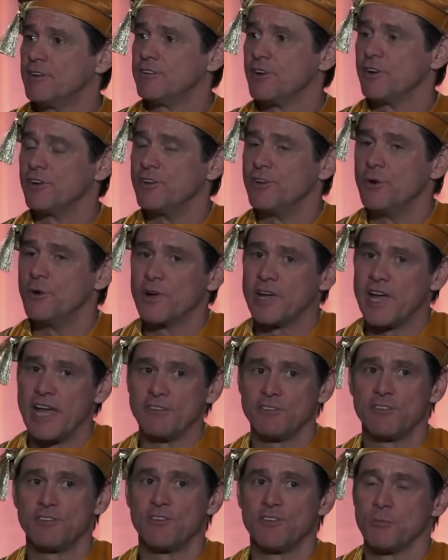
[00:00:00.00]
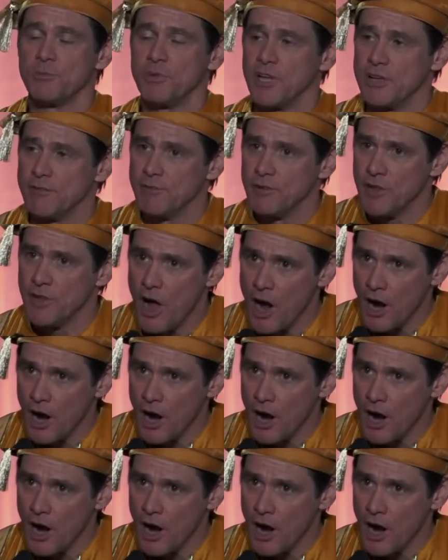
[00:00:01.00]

turn you against your playful